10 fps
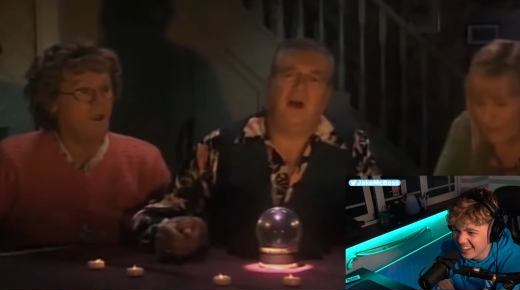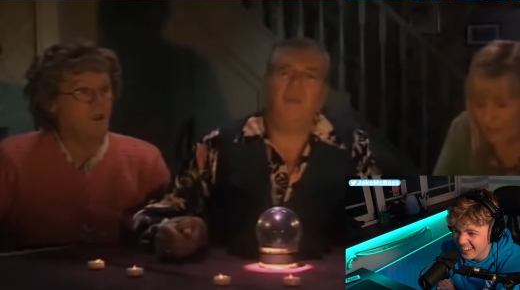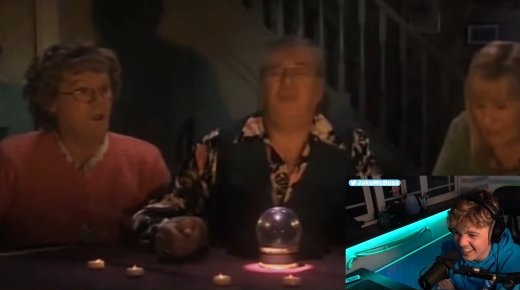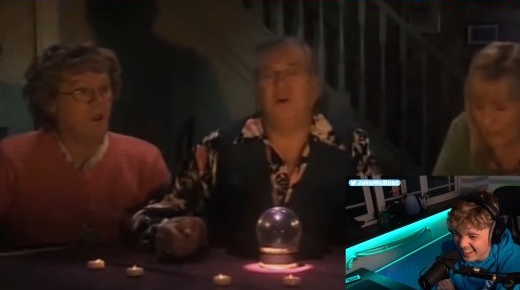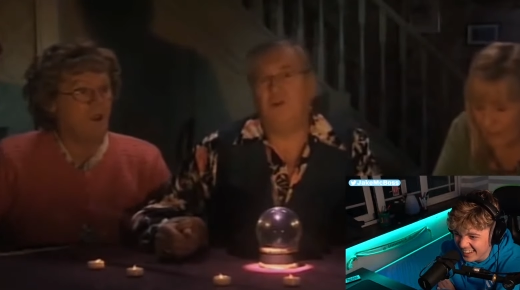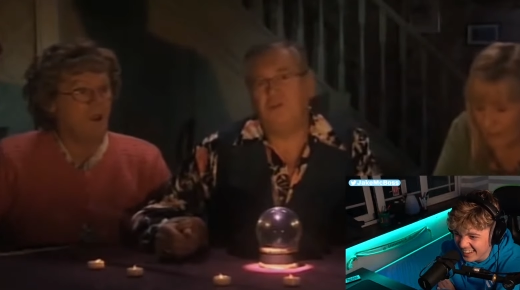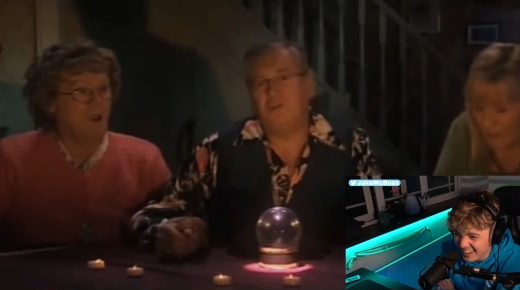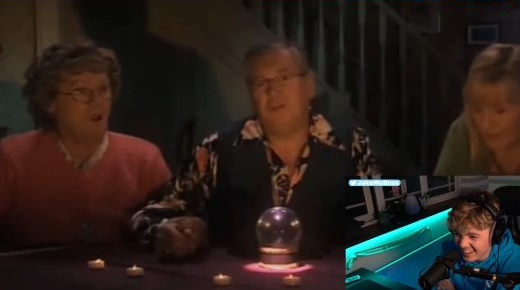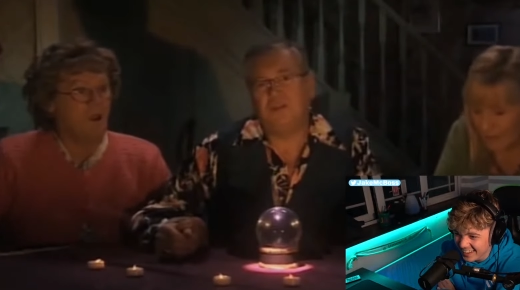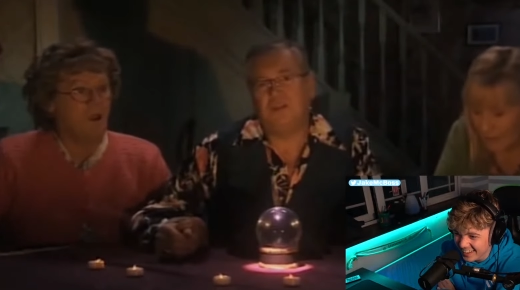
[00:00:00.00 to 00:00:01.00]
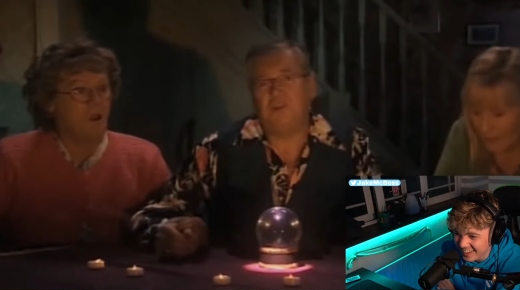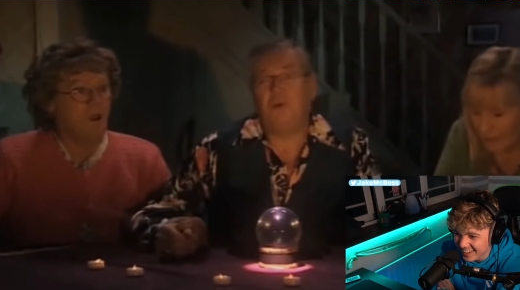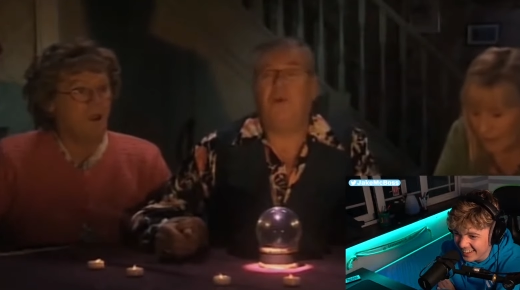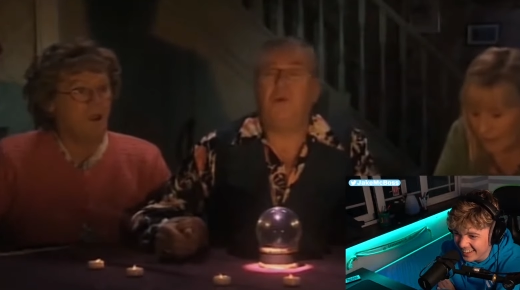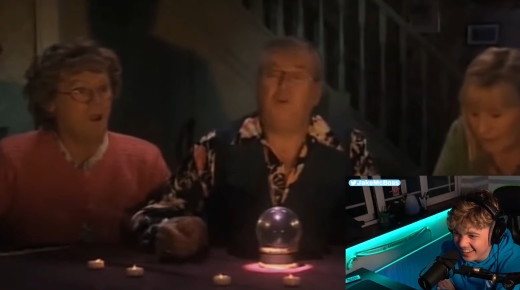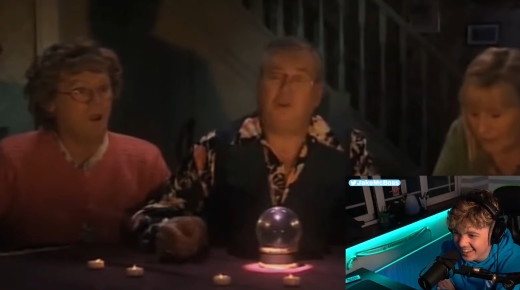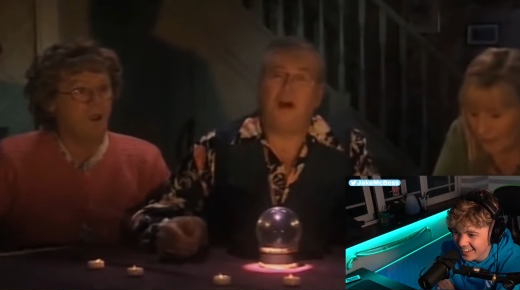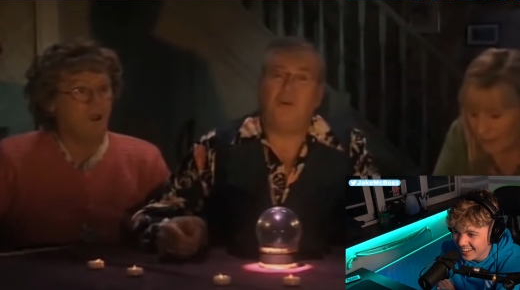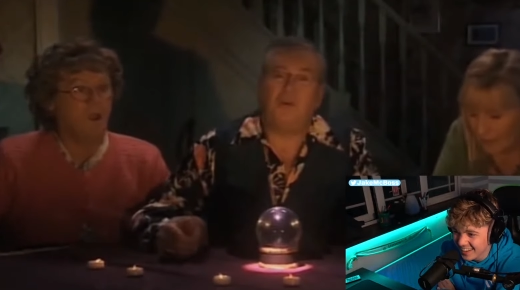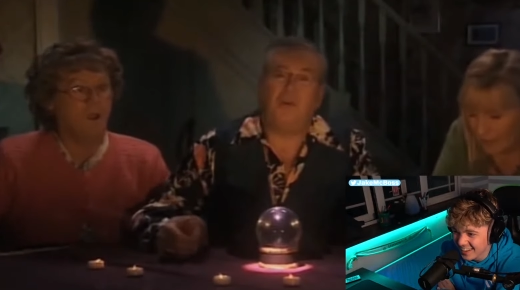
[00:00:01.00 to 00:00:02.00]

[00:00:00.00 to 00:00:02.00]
Speaker 1: on those who are no longer